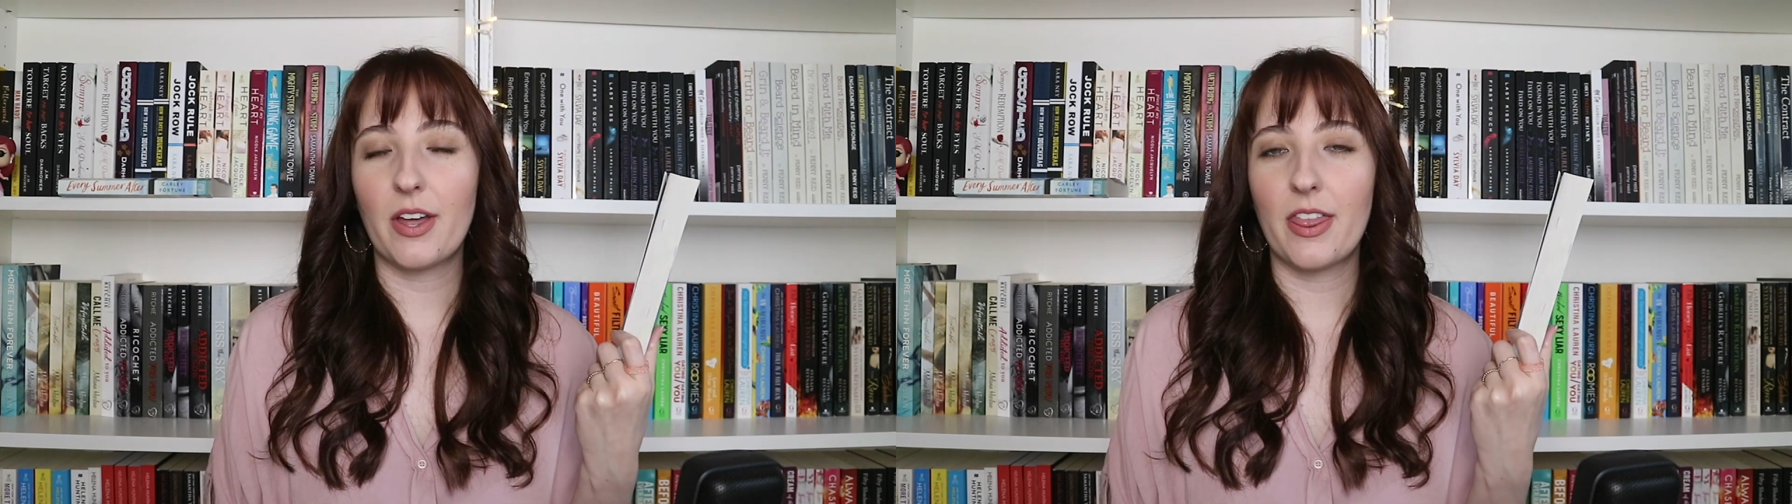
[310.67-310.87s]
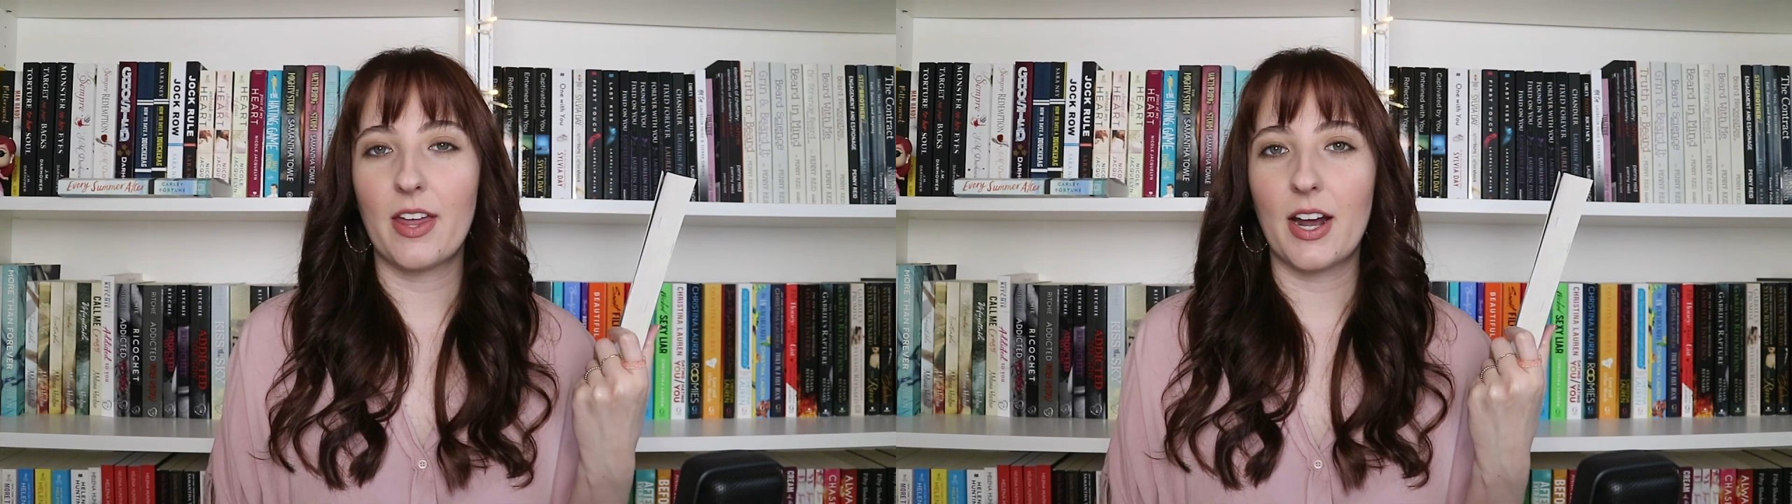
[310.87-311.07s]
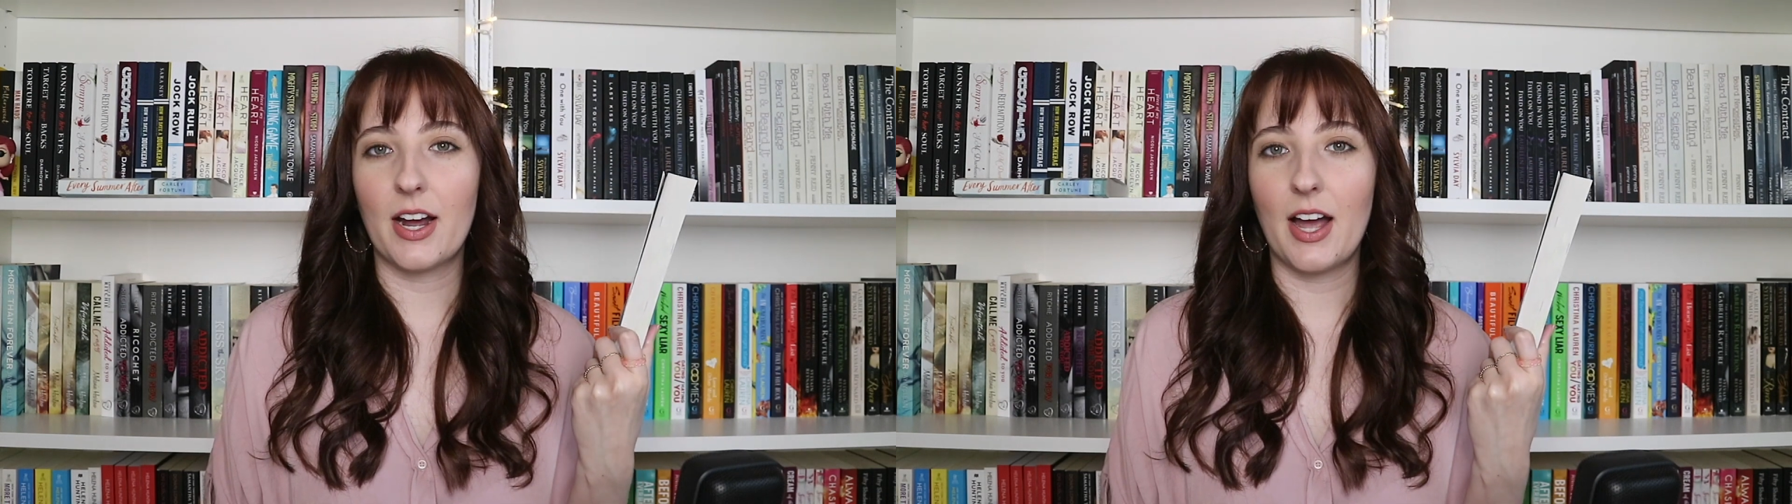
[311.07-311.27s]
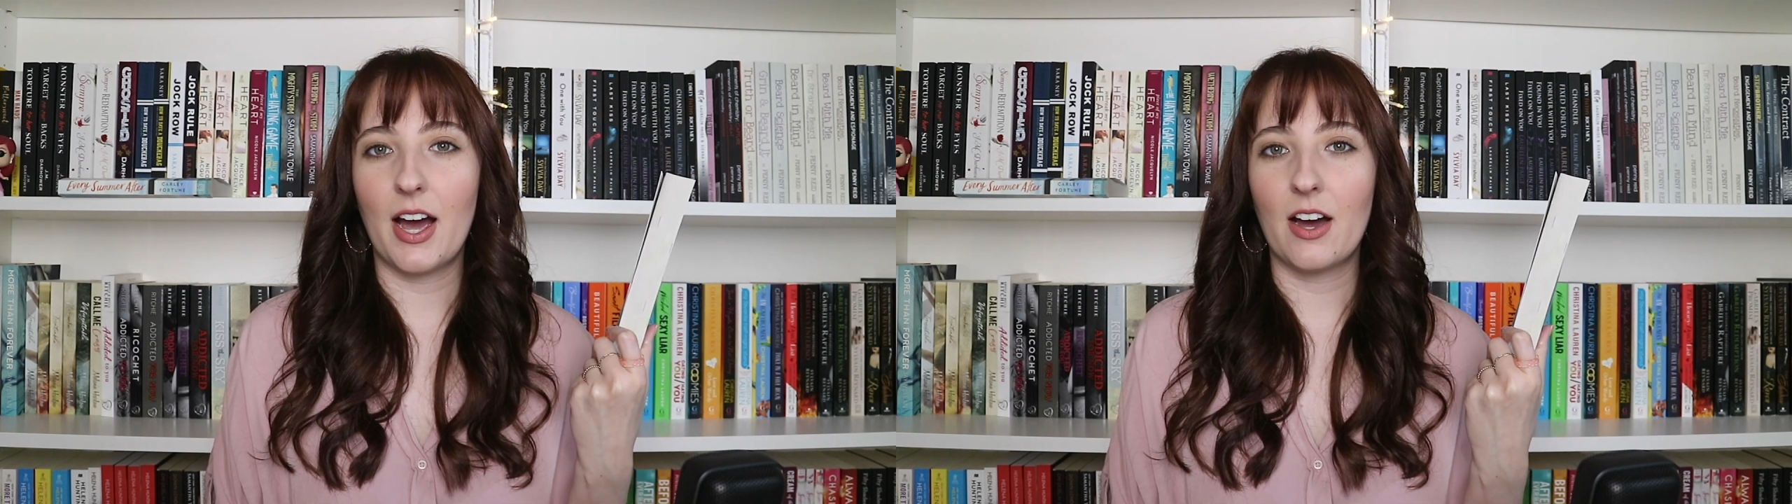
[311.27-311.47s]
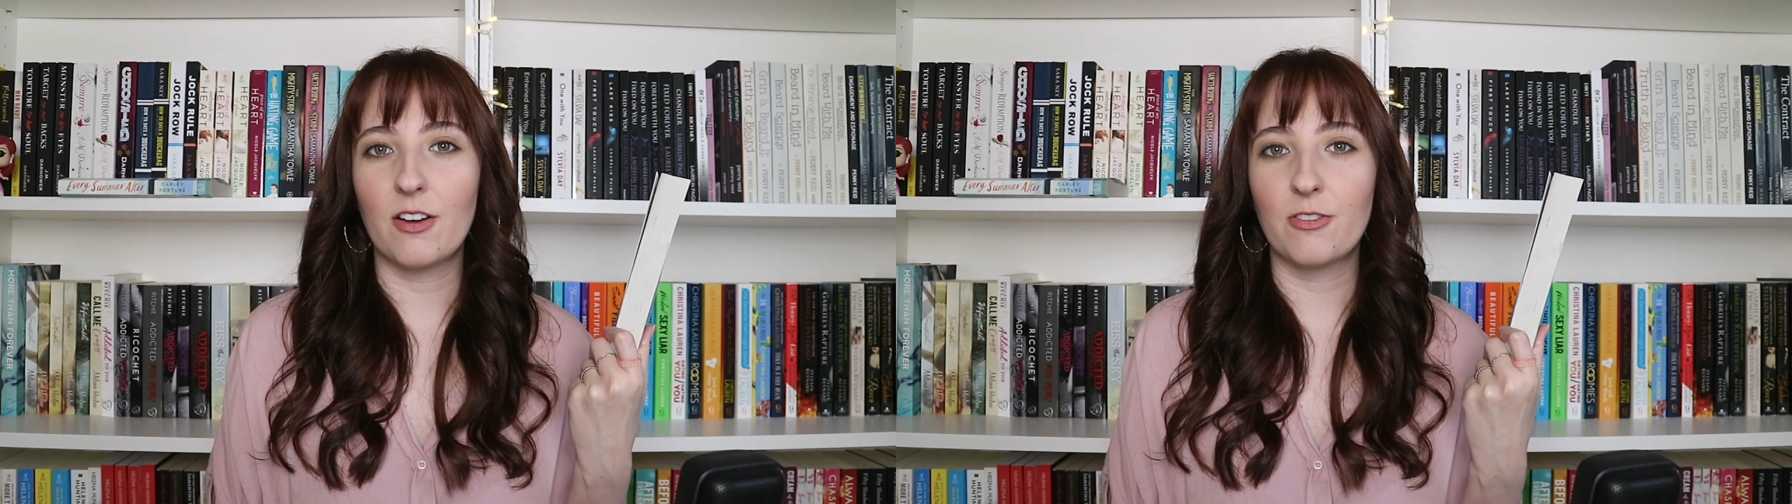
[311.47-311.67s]
that I
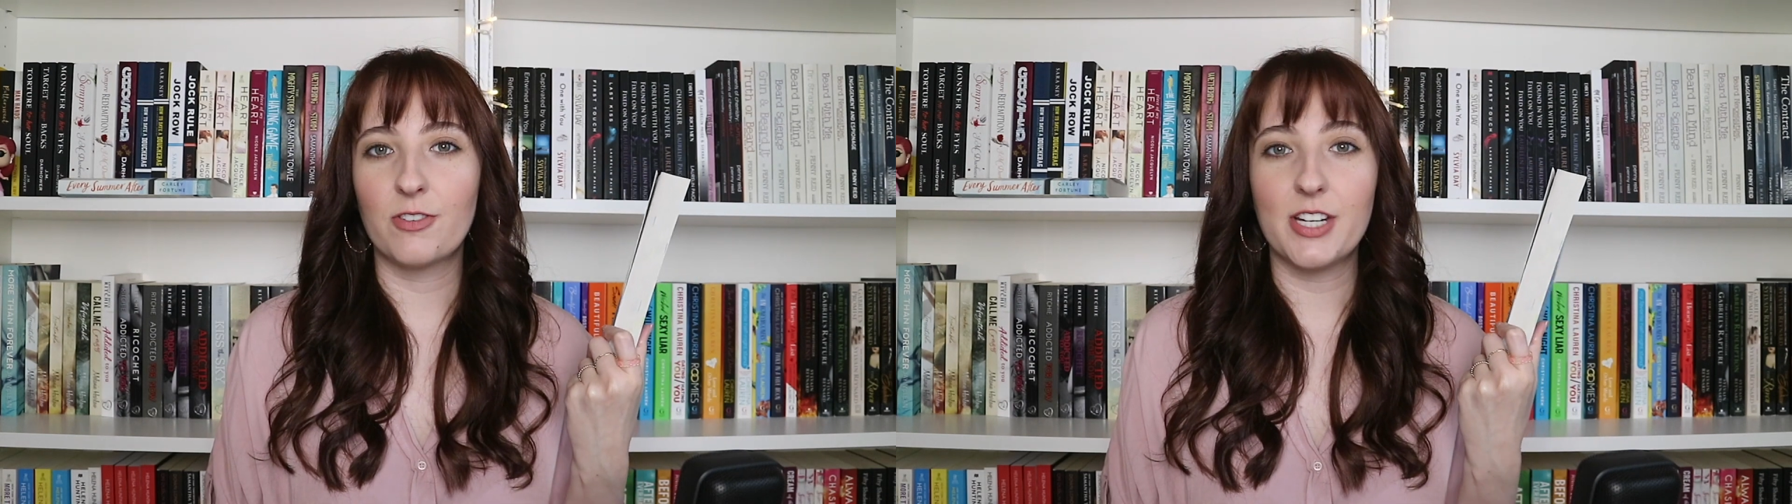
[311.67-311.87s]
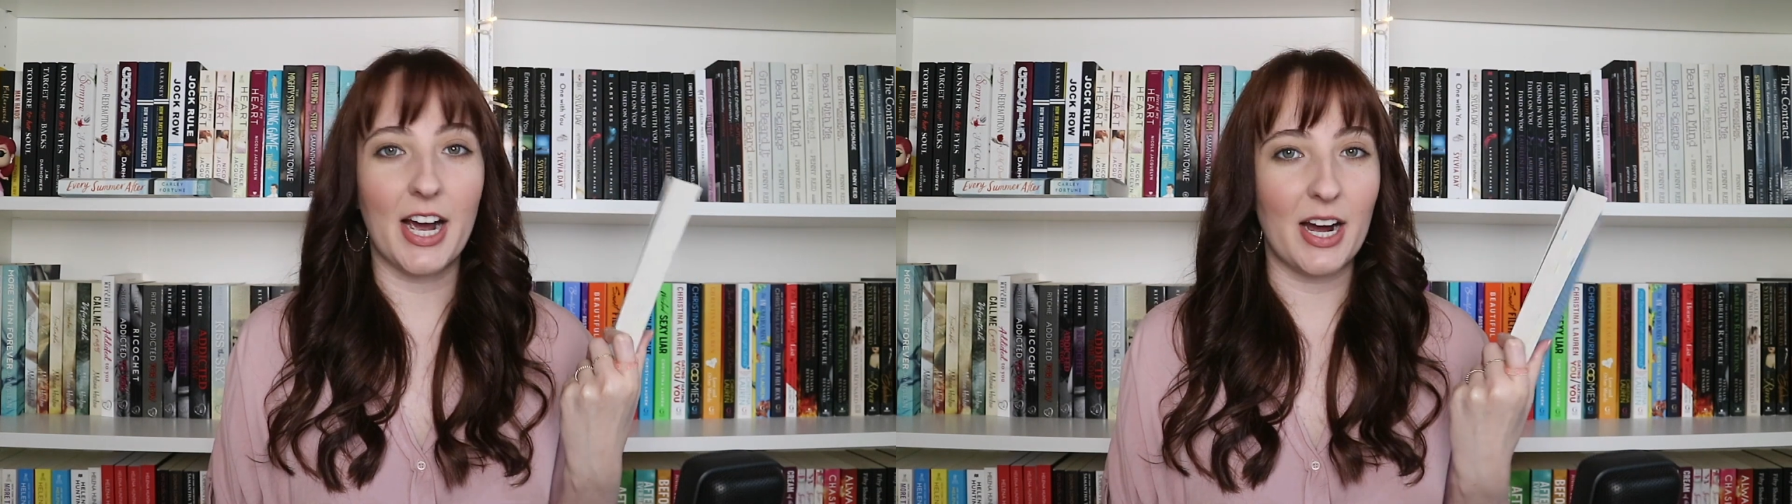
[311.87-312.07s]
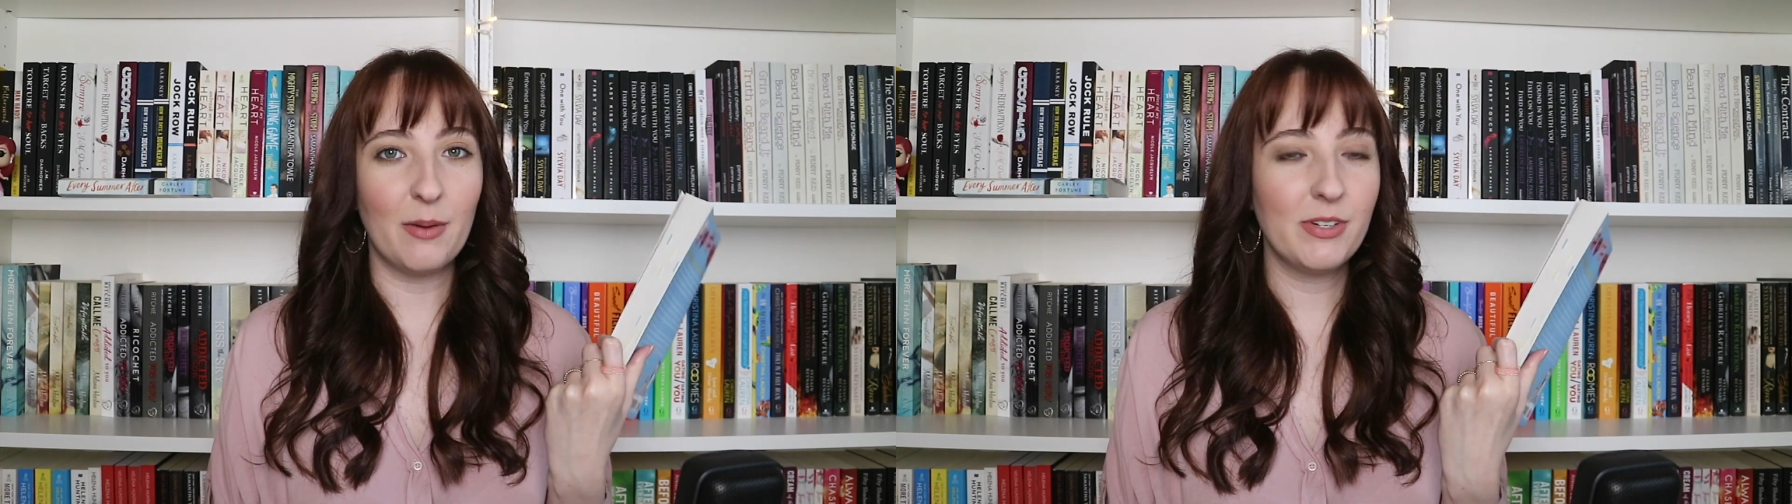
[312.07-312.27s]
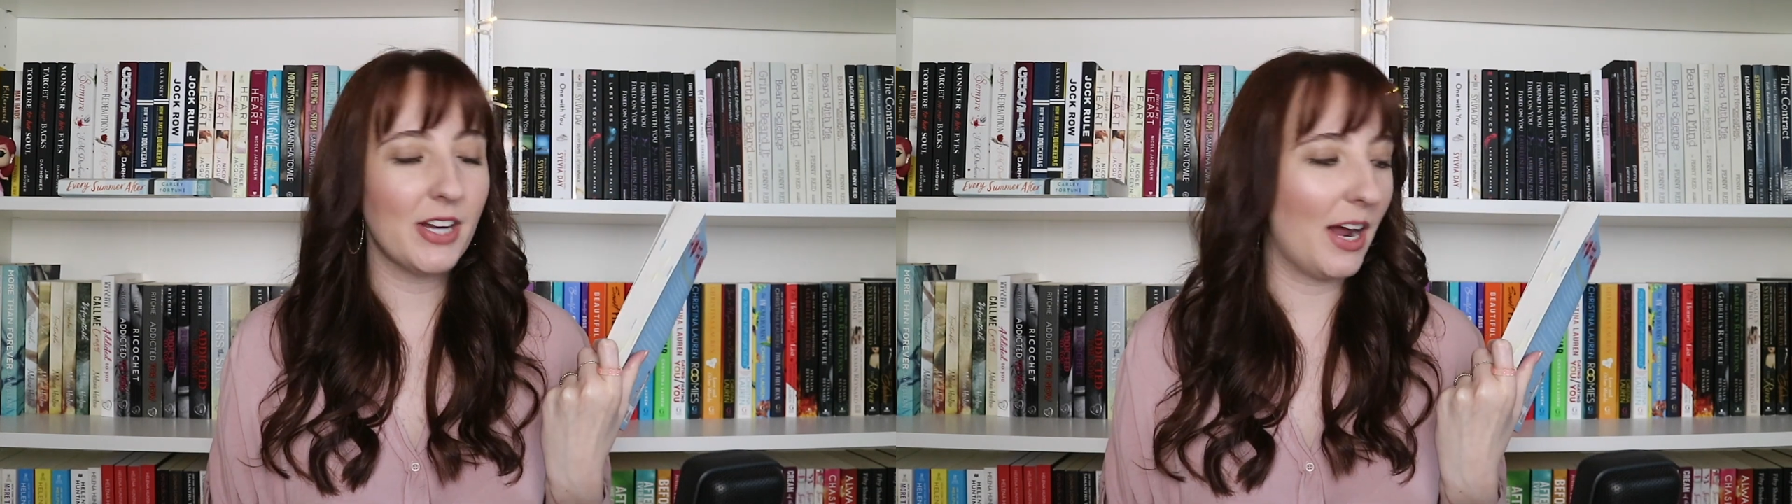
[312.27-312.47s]
have tabbed.